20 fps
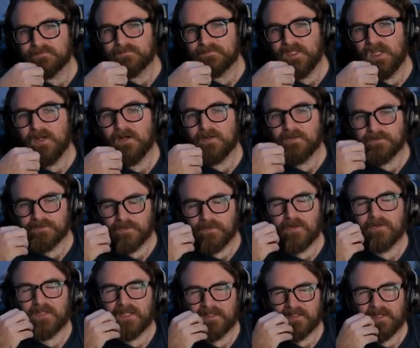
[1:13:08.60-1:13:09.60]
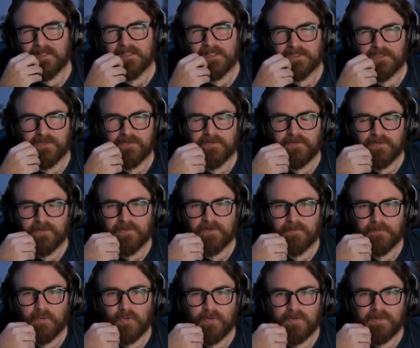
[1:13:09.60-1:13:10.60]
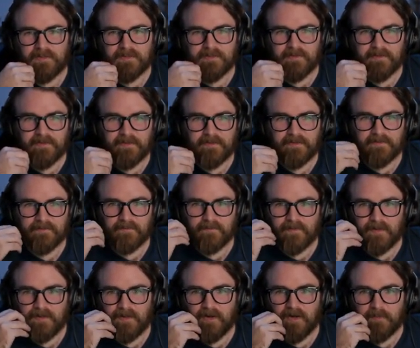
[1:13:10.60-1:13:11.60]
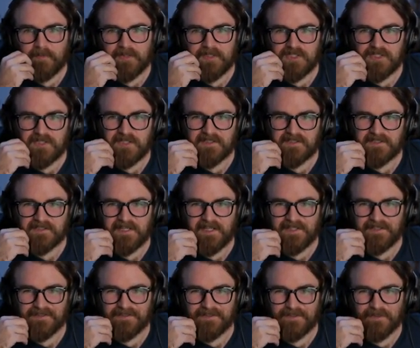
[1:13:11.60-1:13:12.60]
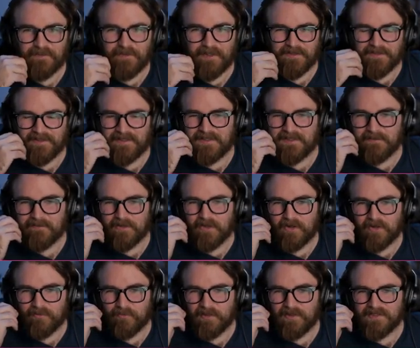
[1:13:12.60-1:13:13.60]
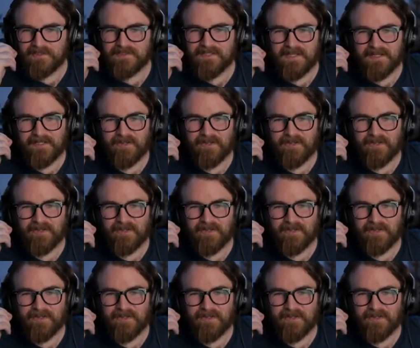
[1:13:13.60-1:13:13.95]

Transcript: Oh, so okay, I got you. You're more into the an RPG that stays. You don't like the yeah, idea of an resetting